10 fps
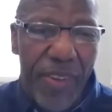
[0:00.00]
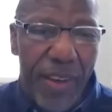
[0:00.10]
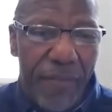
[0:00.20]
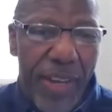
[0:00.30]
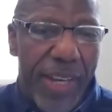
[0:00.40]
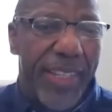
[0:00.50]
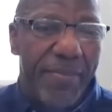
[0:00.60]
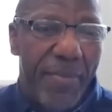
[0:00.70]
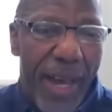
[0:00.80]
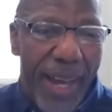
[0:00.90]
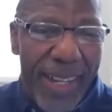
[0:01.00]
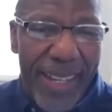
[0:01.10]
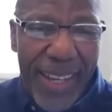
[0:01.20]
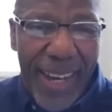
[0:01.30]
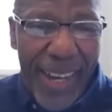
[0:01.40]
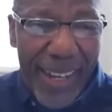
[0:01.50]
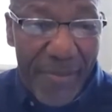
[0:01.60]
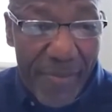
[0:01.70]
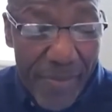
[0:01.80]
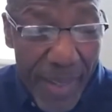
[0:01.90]
affected by
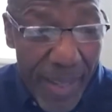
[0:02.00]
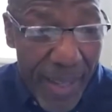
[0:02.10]
um,